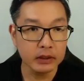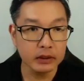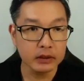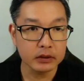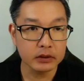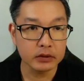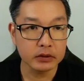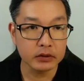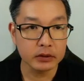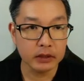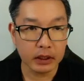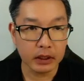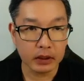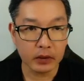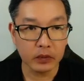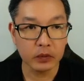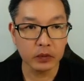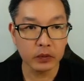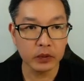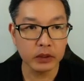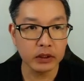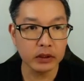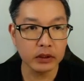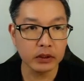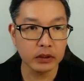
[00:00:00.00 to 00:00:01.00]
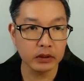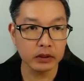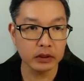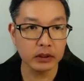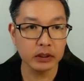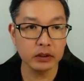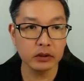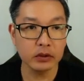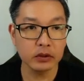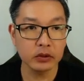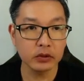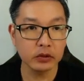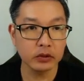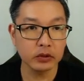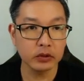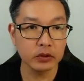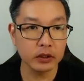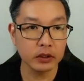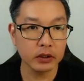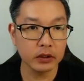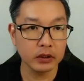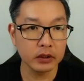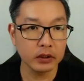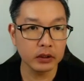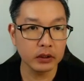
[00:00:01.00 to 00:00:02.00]
So now we log into
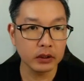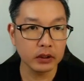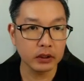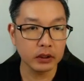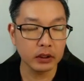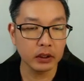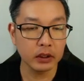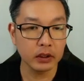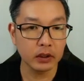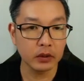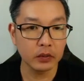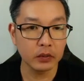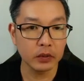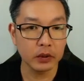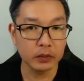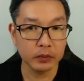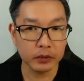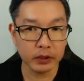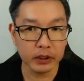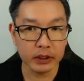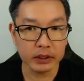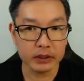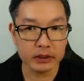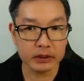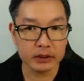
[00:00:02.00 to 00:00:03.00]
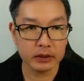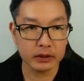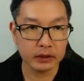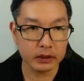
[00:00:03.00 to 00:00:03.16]
your WordPress.